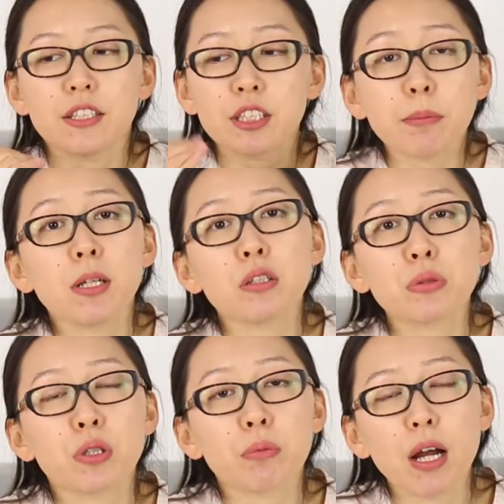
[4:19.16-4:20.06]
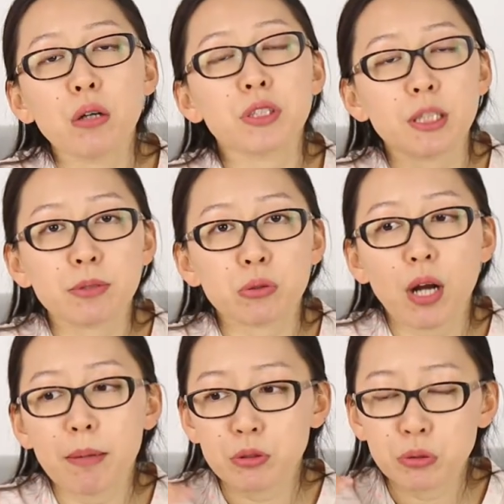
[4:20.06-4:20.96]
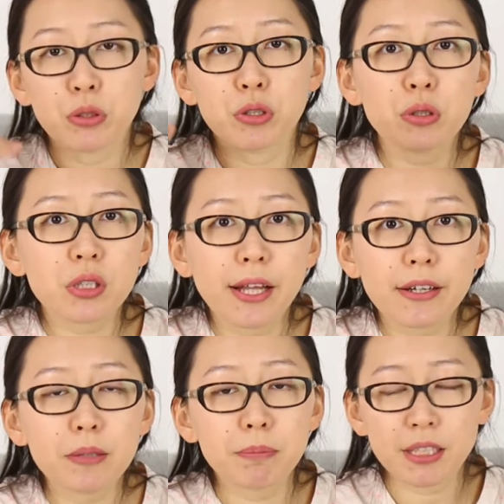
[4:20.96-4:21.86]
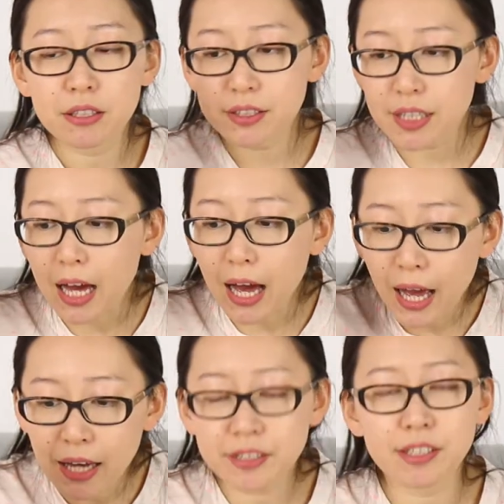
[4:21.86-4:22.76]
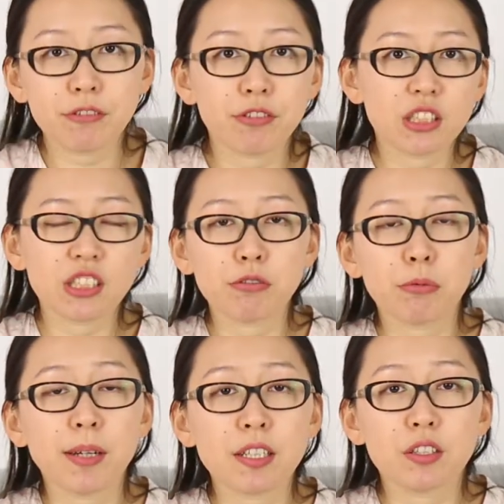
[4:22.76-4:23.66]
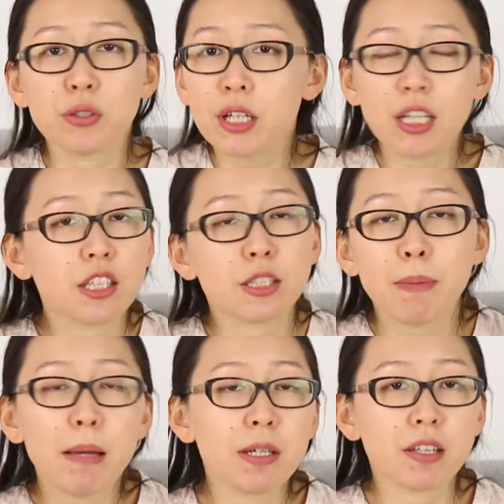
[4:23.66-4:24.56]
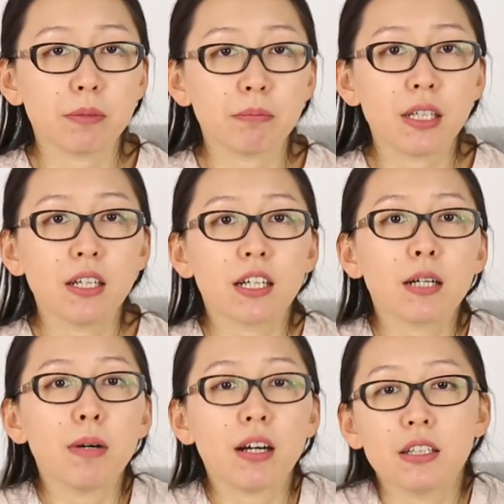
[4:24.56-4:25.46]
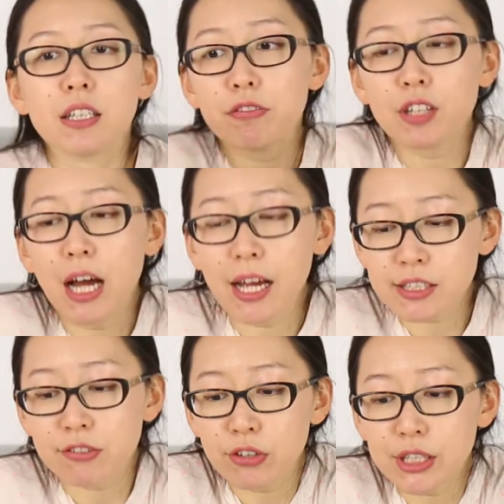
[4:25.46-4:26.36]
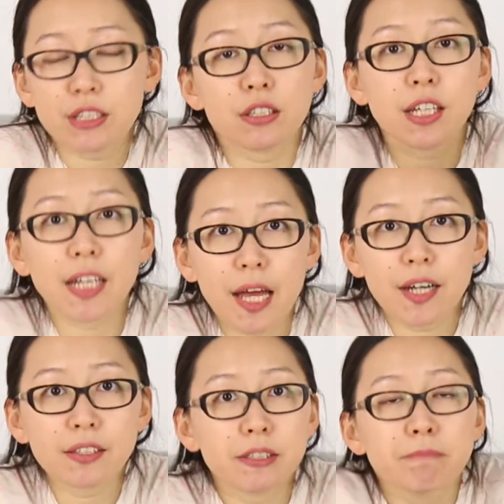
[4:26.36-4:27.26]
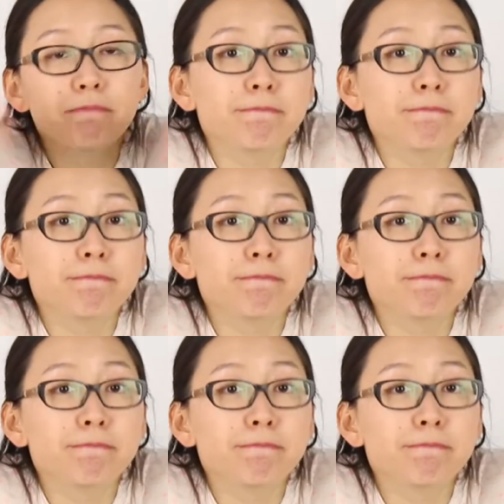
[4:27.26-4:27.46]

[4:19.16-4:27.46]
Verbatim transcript: Similar to the one who subscribed to your newsletter, because they are asking for this information. You are not spamming them. Come on, if they ask for it, they get it.